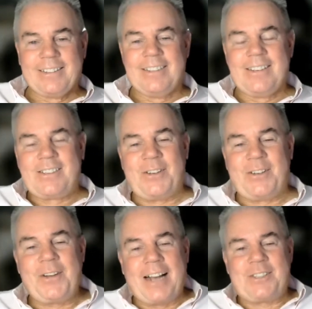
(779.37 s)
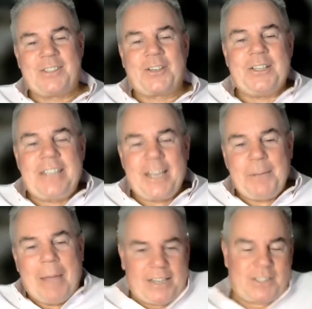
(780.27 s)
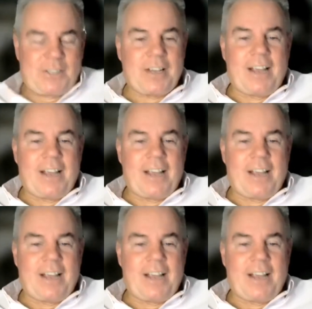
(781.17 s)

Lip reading: So you guys are good teammates.